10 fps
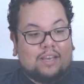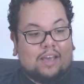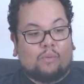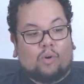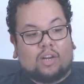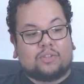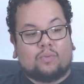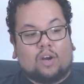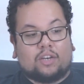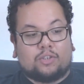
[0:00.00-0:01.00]
I watched the
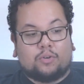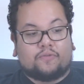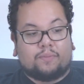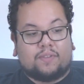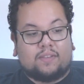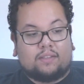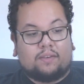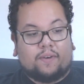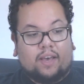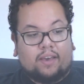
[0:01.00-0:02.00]
wattage goes from
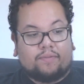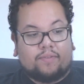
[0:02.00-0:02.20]
65